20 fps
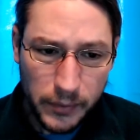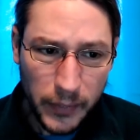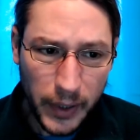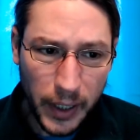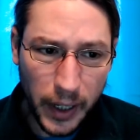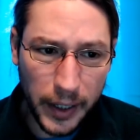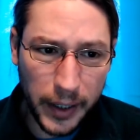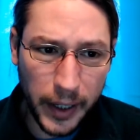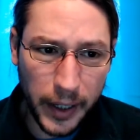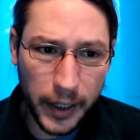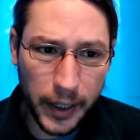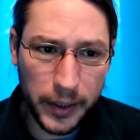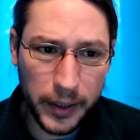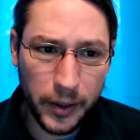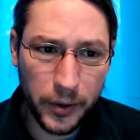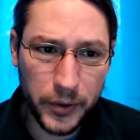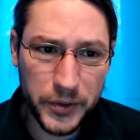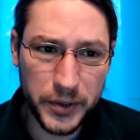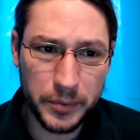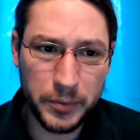And I
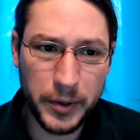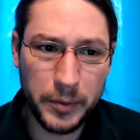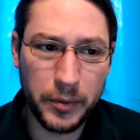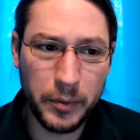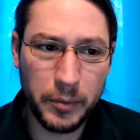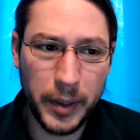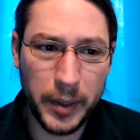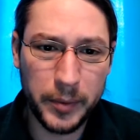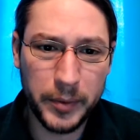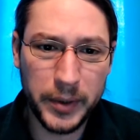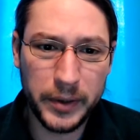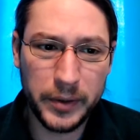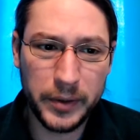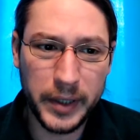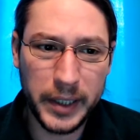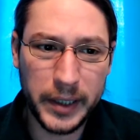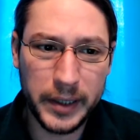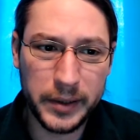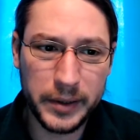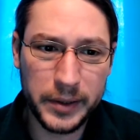know some people might be
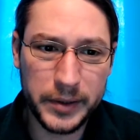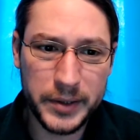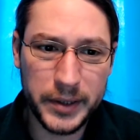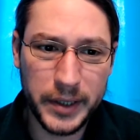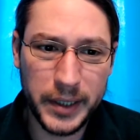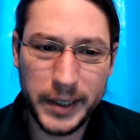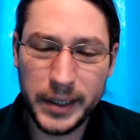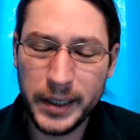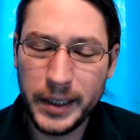thinking it's like,